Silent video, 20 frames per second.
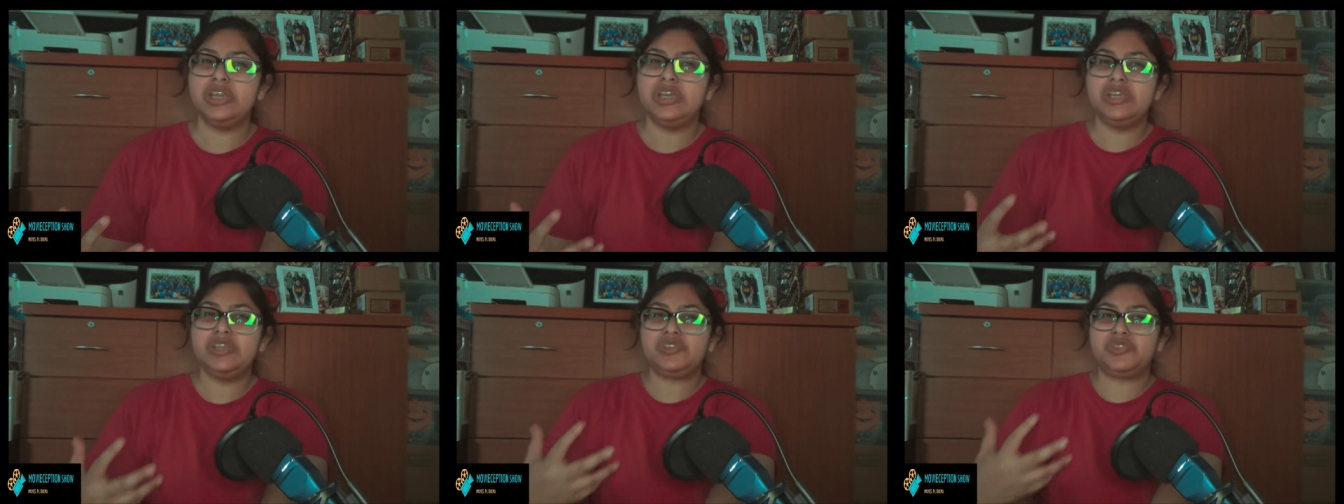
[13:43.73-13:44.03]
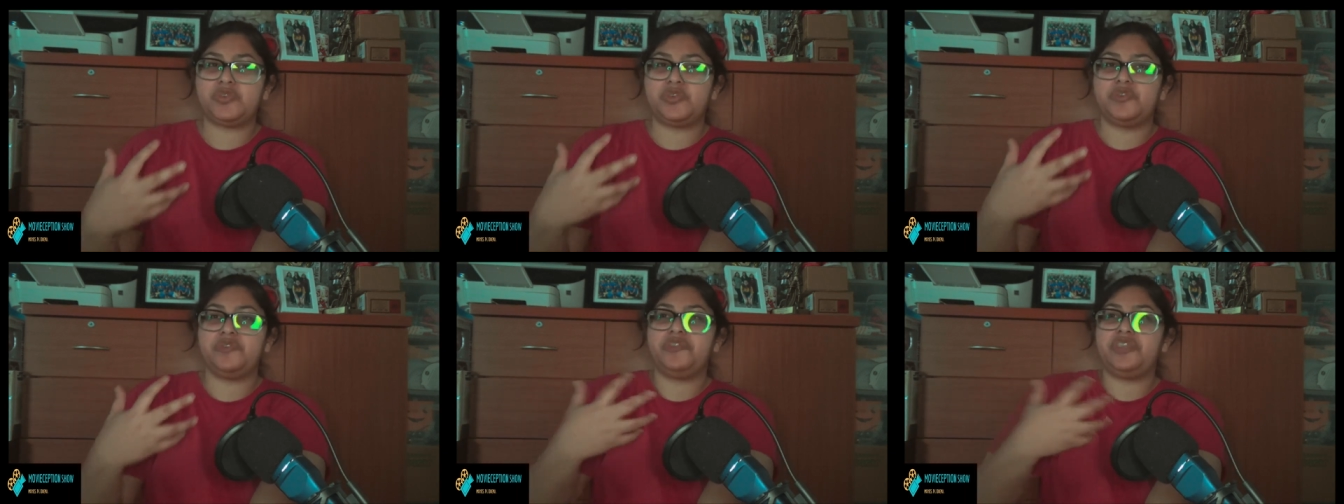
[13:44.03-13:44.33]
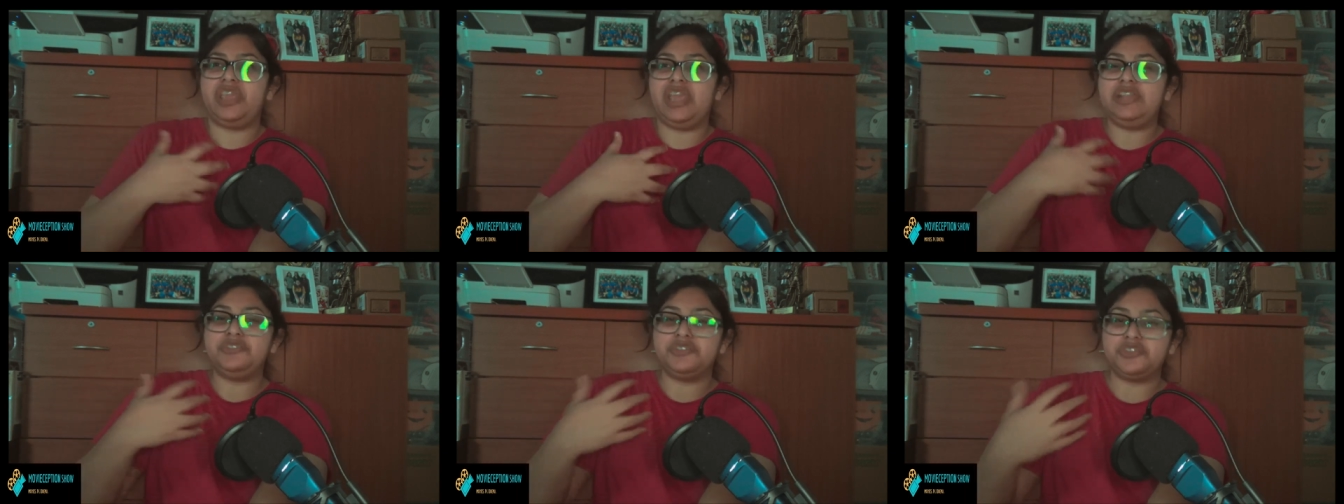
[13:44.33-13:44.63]
sort of the
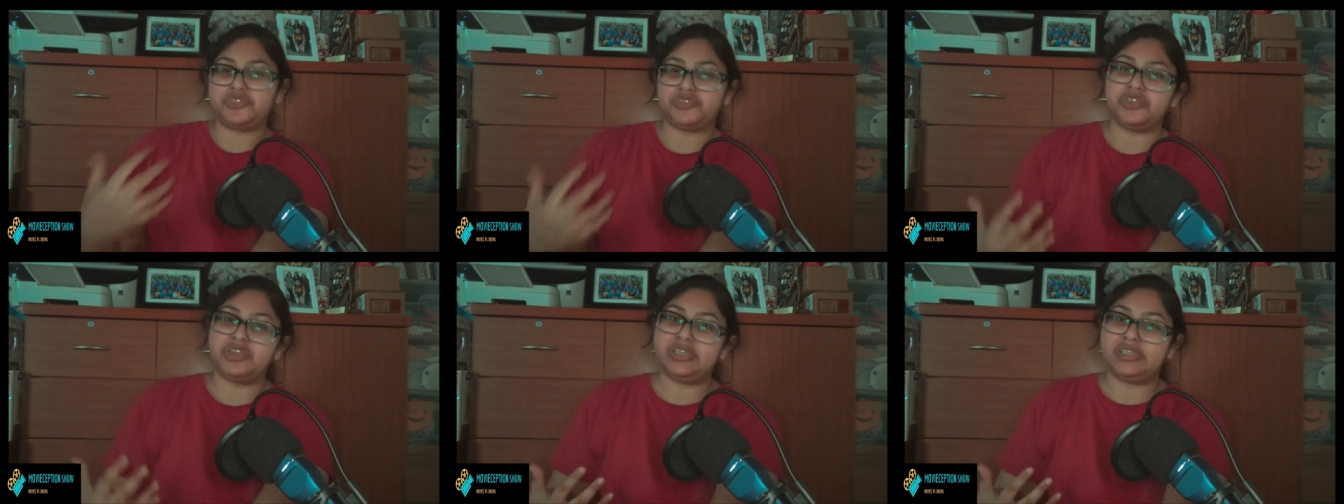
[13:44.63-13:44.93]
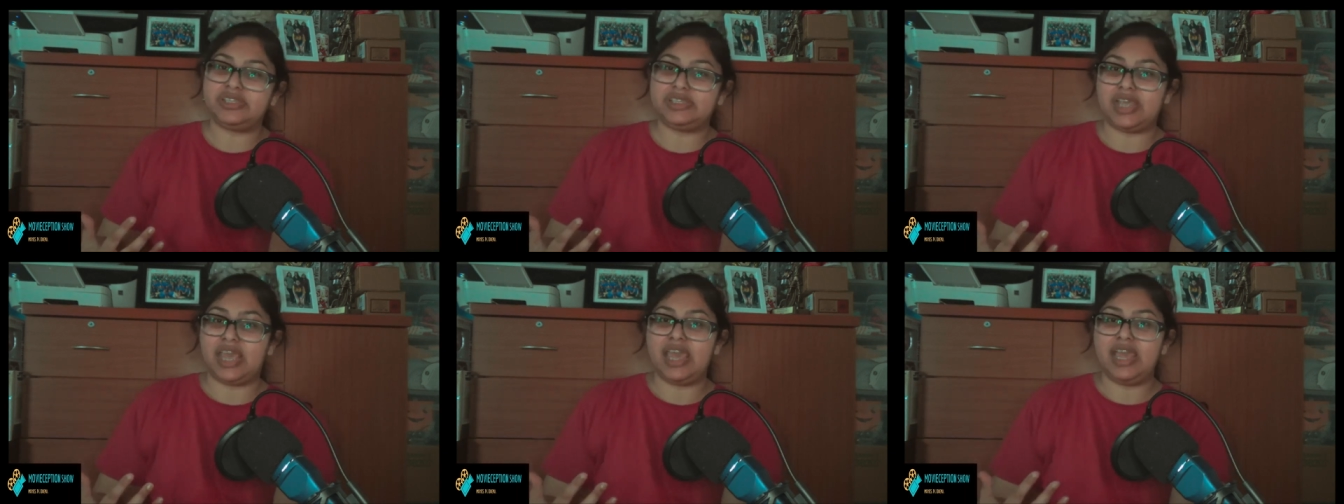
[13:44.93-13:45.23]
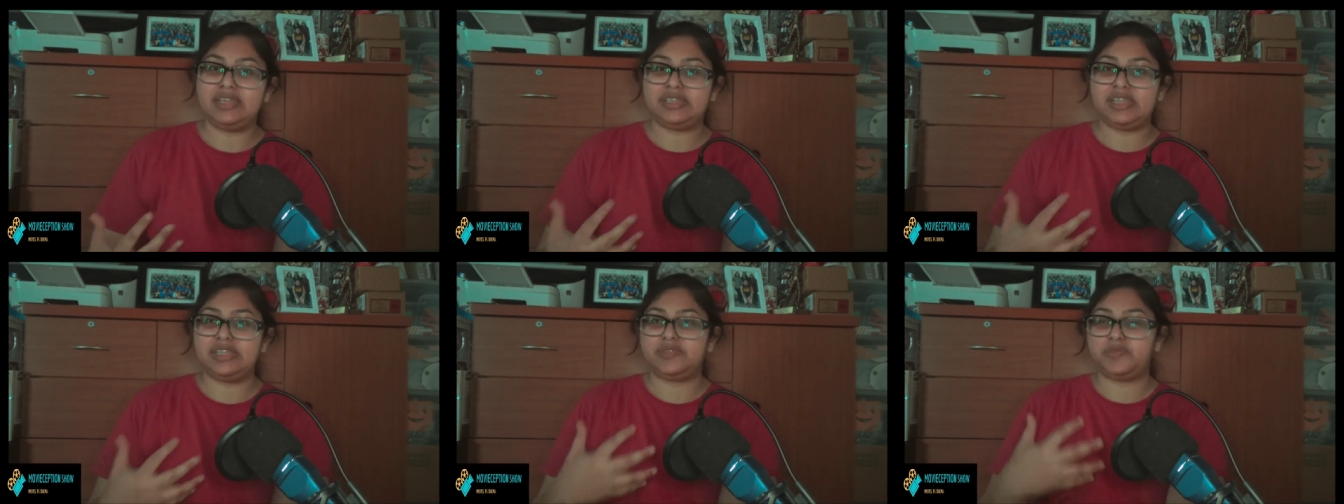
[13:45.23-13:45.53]
industry in a
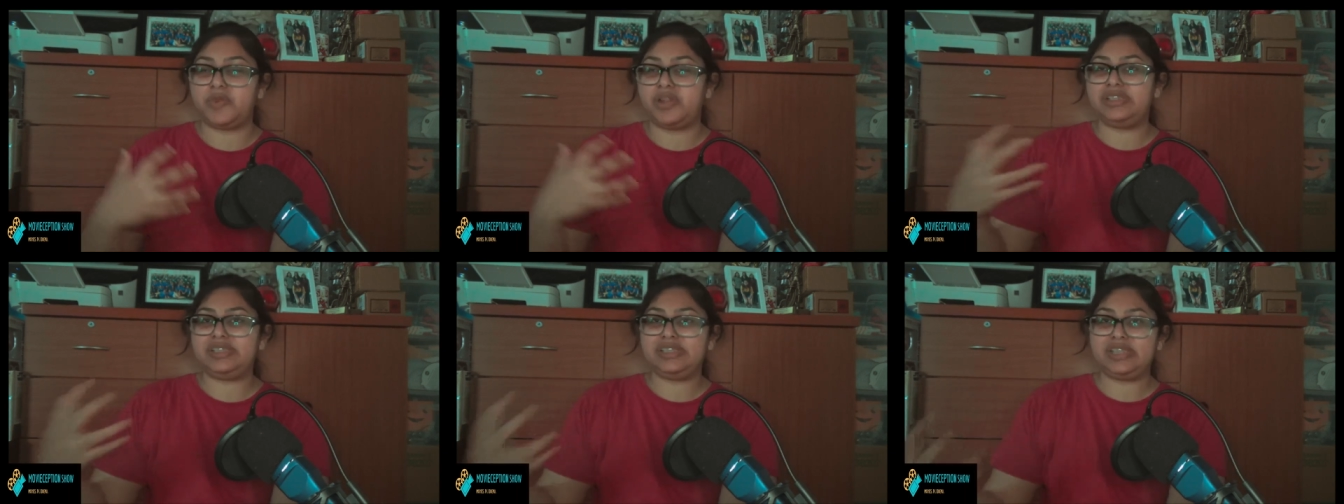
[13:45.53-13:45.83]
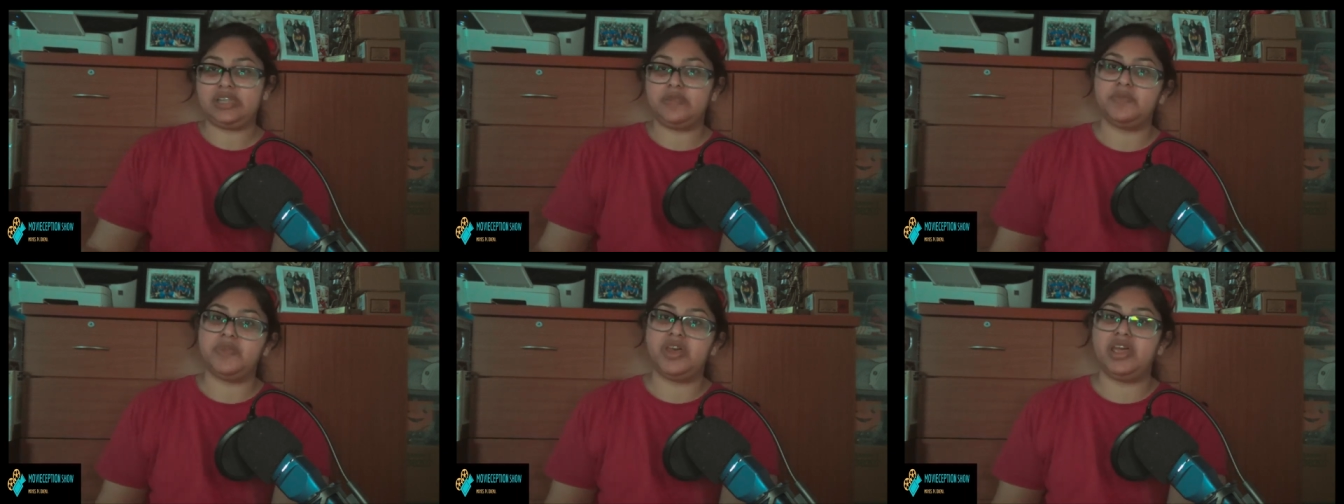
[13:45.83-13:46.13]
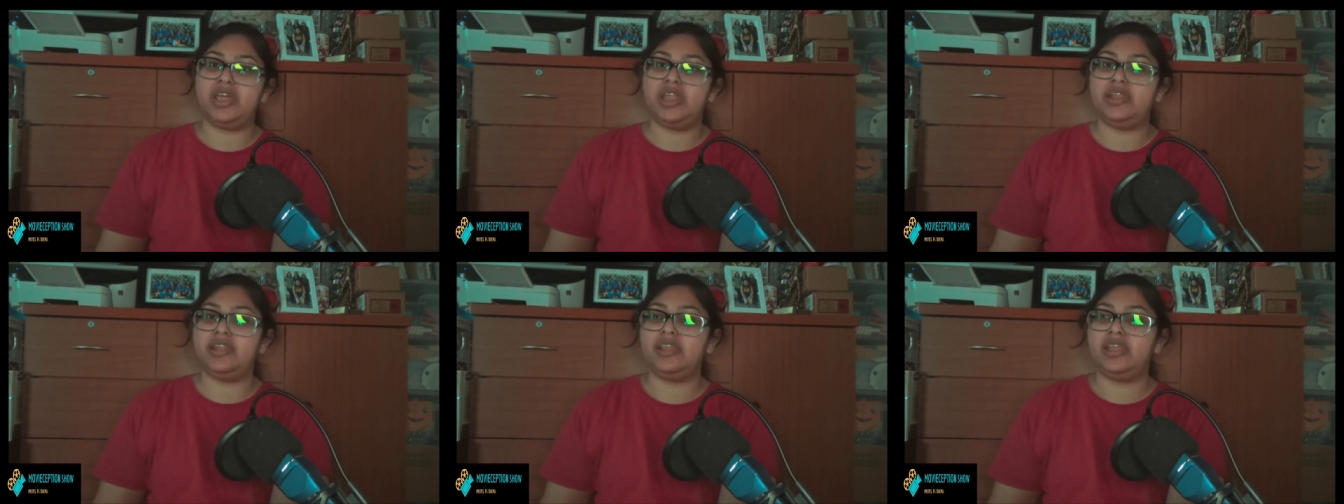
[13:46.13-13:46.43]
sense, as well as cinema
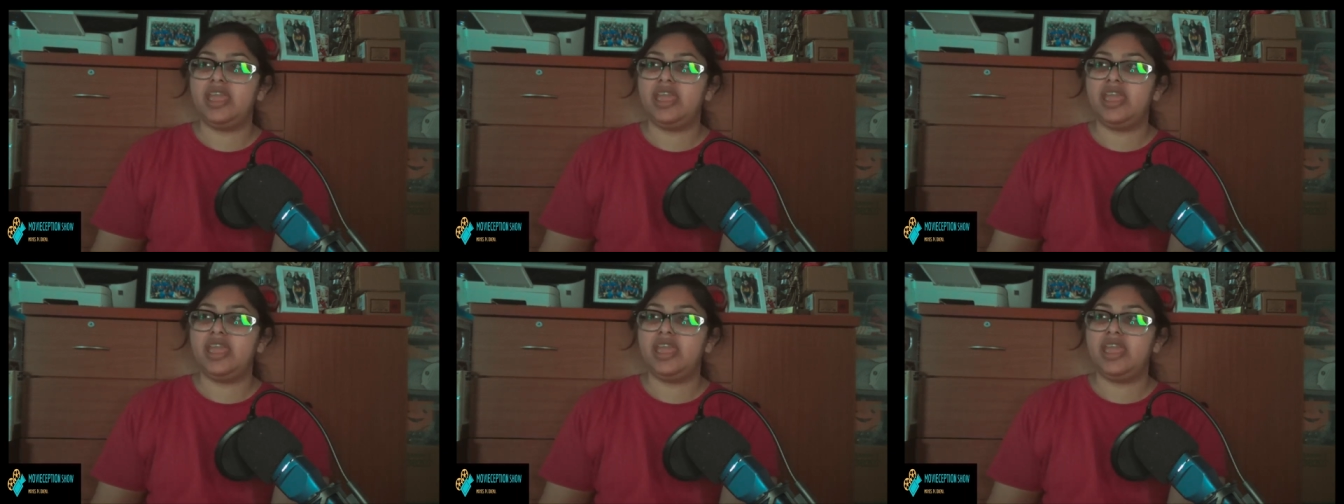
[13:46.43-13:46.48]
and